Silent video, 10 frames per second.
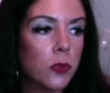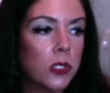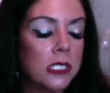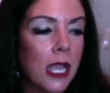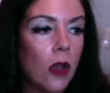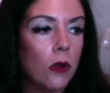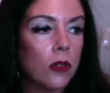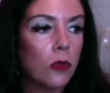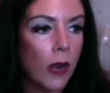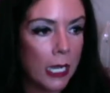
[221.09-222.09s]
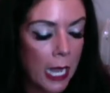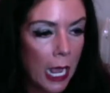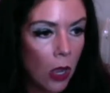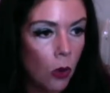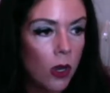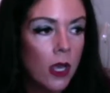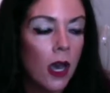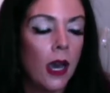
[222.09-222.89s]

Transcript: to put down right now,